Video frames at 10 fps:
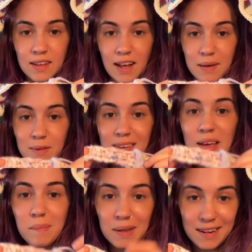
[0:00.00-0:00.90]
I'm using a
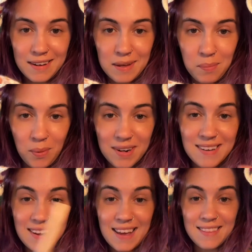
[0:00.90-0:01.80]
blending board to
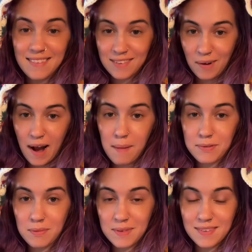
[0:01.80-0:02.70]
take the scraps
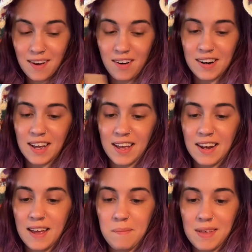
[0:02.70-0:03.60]
from this cardigan
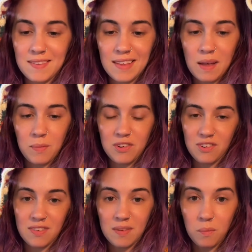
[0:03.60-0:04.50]
and mixing them with
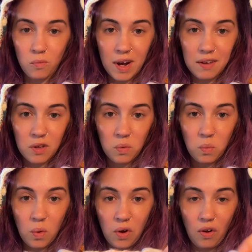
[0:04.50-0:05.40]
just some regular
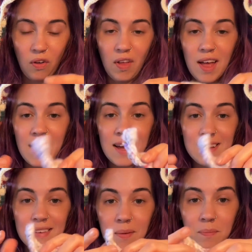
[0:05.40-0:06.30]
wool
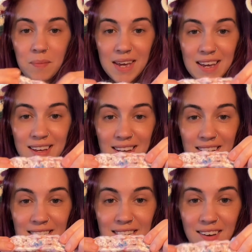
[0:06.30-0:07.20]
to make
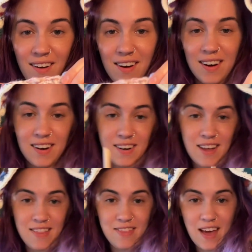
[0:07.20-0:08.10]
yarn
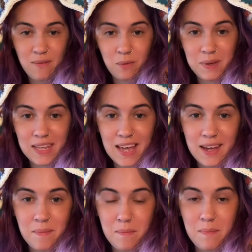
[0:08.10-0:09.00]
that will be like
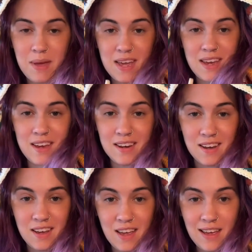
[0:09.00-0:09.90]
made
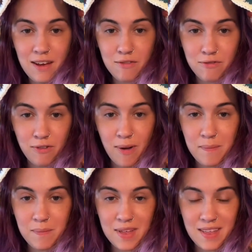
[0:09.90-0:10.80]

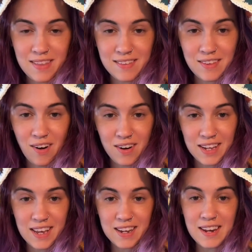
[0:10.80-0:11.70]
from this
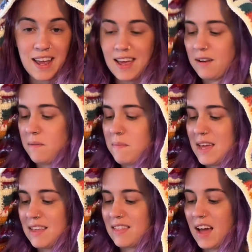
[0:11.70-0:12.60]
cardigan and
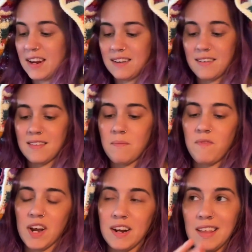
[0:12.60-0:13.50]
make that into some
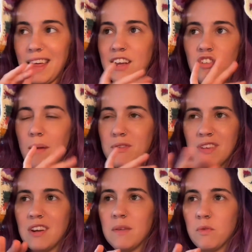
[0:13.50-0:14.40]
very, like, I'm just
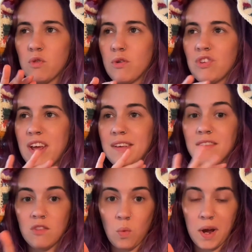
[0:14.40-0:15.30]
gonna crochet
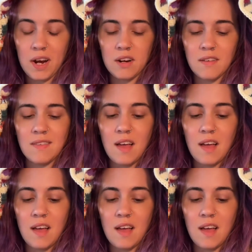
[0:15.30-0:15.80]
squares.